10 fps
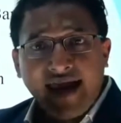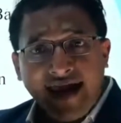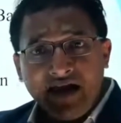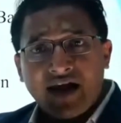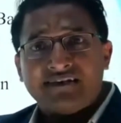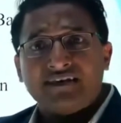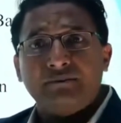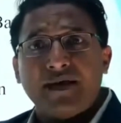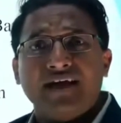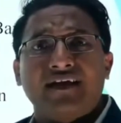and
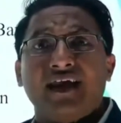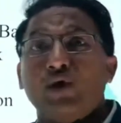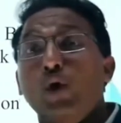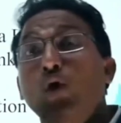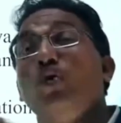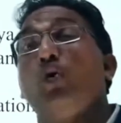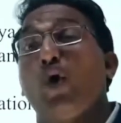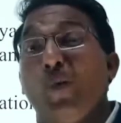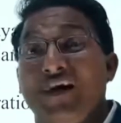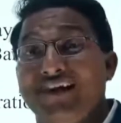our bank can go
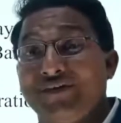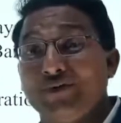global.